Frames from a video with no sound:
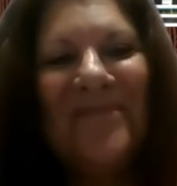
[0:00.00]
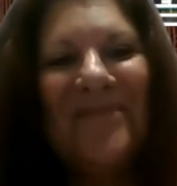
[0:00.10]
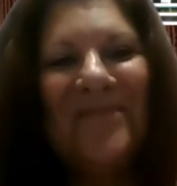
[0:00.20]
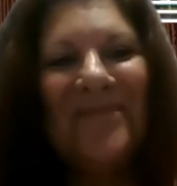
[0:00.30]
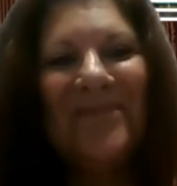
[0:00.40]

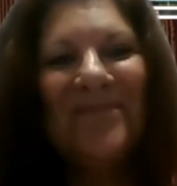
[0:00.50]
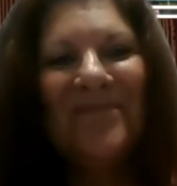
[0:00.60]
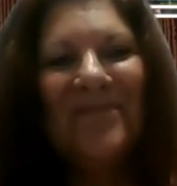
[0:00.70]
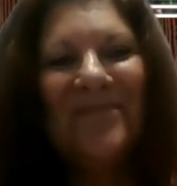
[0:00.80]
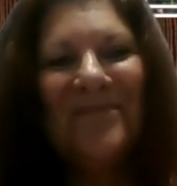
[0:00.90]

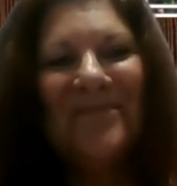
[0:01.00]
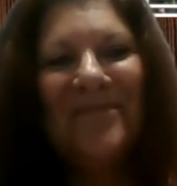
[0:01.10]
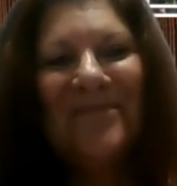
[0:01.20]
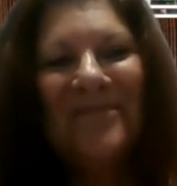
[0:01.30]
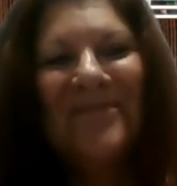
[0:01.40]

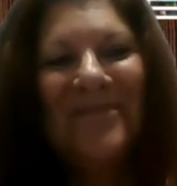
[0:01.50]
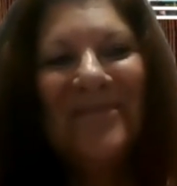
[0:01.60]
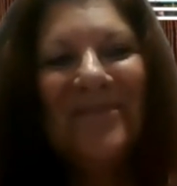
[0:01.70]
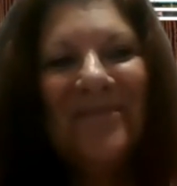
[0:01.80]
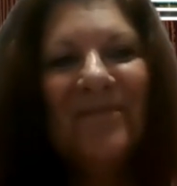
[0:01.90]

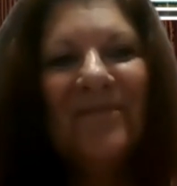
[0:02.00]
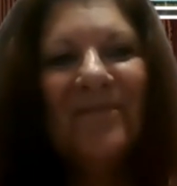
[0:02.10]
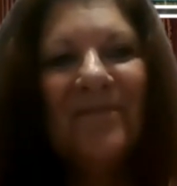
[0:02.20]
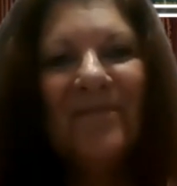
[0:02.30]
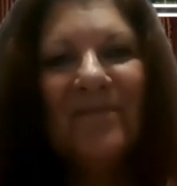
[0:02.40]

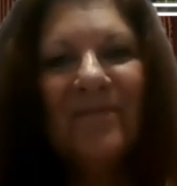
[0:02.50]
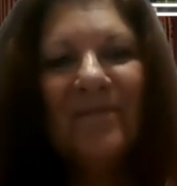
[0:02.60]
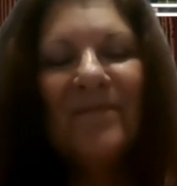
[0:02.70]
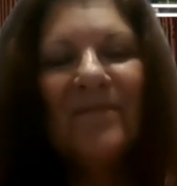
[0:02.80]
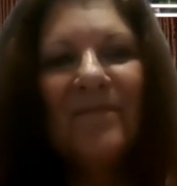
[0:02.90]

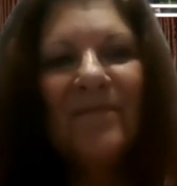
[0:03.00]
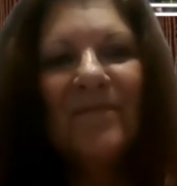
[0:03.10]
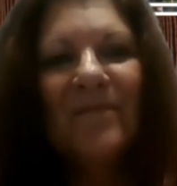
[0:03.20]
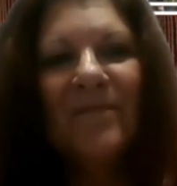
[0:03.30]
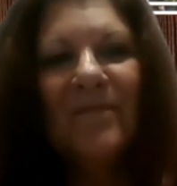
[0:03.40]

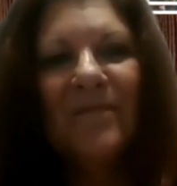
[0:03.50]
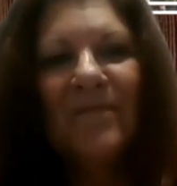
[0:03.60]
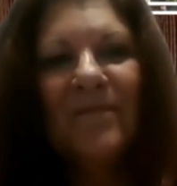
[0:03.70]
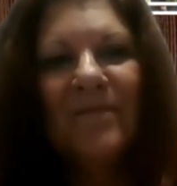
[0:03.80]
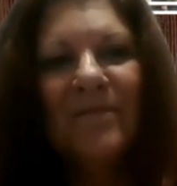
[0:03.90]

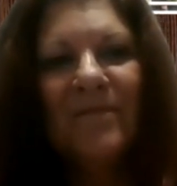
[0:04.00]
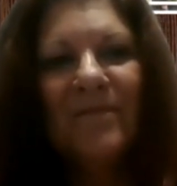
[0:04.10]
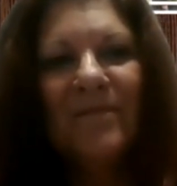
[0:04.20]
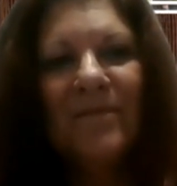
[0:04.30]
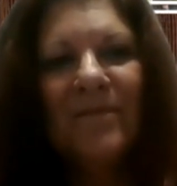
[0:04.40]

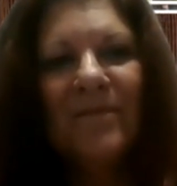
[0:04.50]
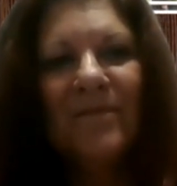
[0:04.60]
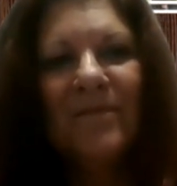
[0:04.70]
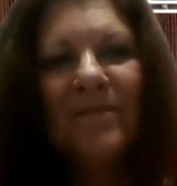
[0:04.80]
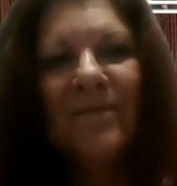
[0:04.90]

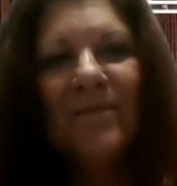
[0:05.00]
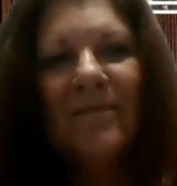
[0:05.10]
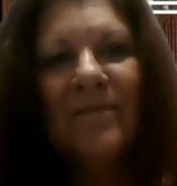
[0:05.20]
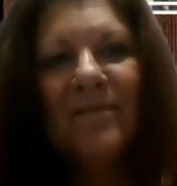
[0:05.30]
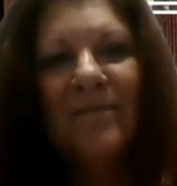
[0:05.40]

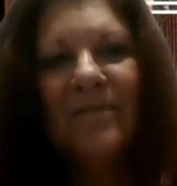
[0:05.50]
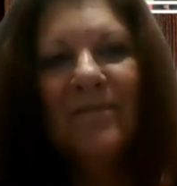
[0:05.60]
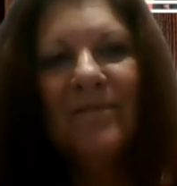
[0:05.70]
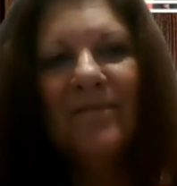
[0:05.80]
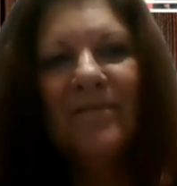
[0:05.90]

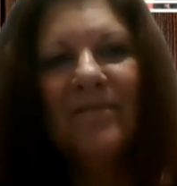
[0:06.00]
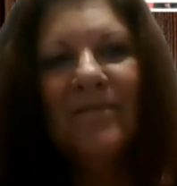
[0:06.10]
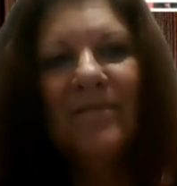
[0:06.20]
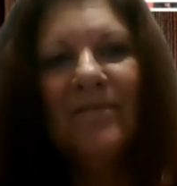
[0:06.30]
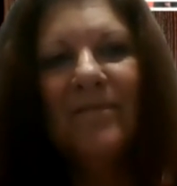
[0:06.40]

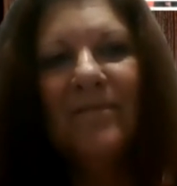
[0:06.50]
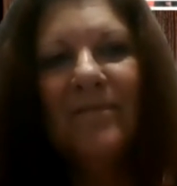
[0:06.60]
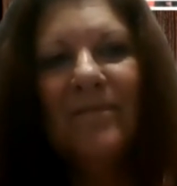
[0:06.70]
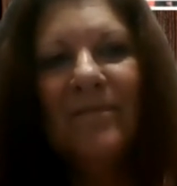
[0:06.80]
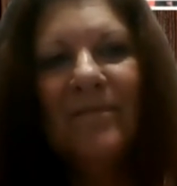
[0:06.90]

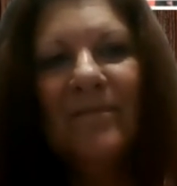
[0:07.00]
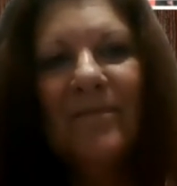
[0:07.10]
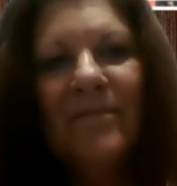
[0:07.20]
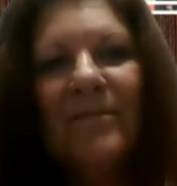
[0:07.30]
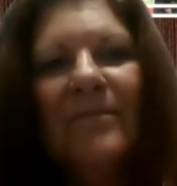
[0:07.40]

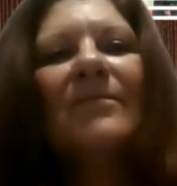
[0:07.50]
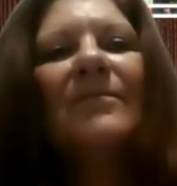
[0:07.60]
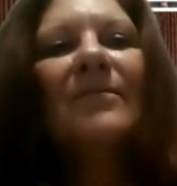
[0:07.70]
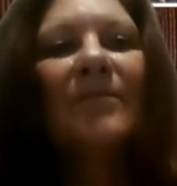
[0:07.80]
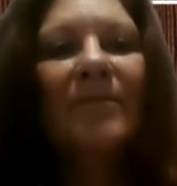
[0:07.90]
This person isn't speaking.